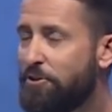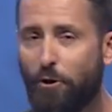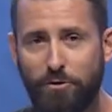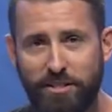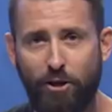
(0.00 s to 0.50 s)

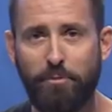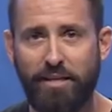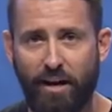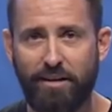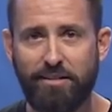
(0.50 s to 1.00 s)
Don't tell me
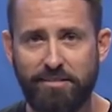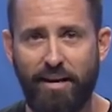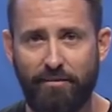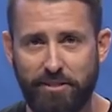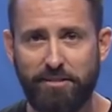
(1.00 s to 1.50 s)
God doesn't
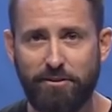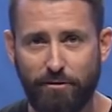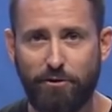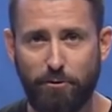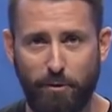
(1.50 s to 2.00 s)
have a sense
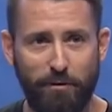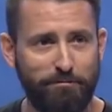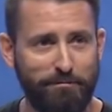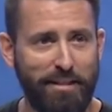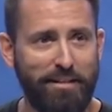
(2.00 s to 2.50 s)
of humor.
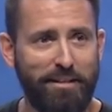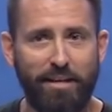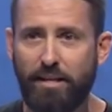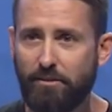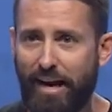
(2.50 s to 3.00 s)

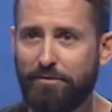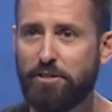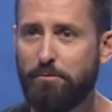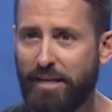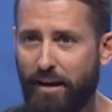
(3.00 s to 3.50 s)
He laughs
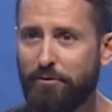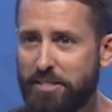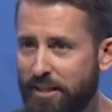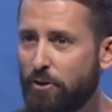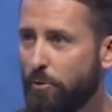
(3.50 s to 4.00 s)
at me every
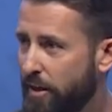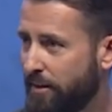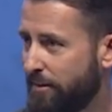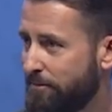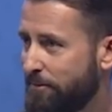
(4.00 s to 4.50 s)
single
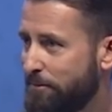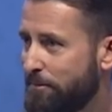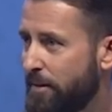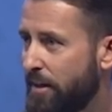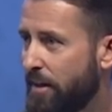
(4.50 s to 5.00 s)
week.
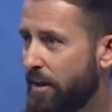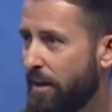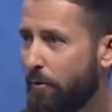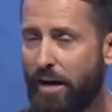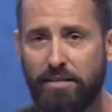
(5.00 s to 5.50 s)

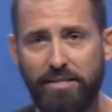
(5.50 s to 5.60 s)
And when I